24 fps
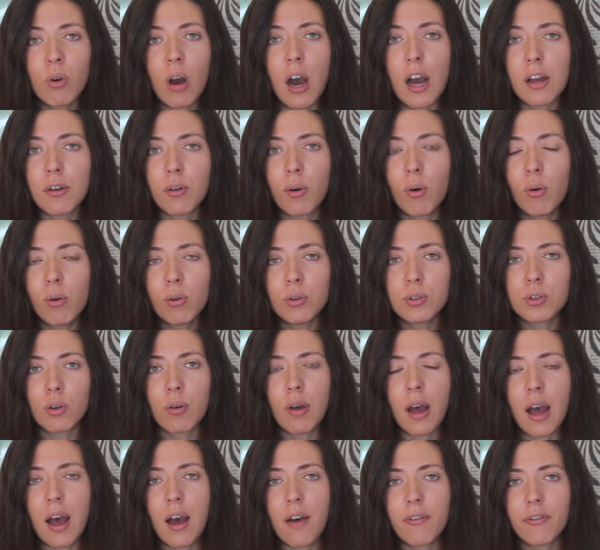I also
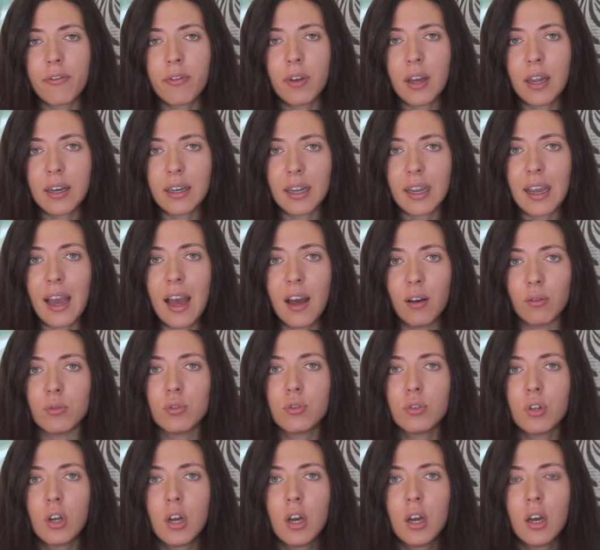have an
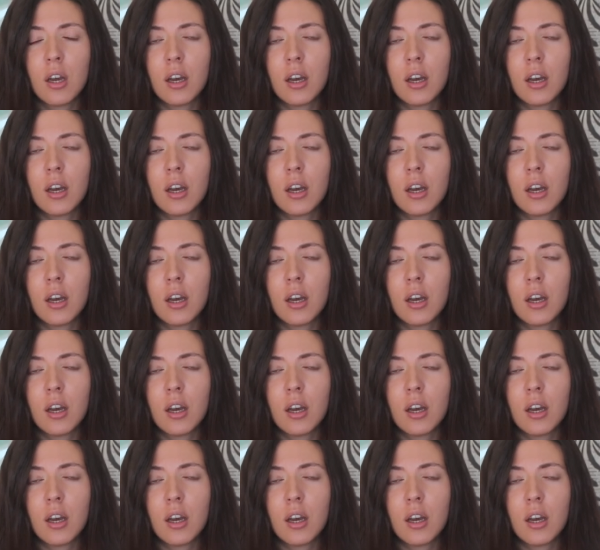account.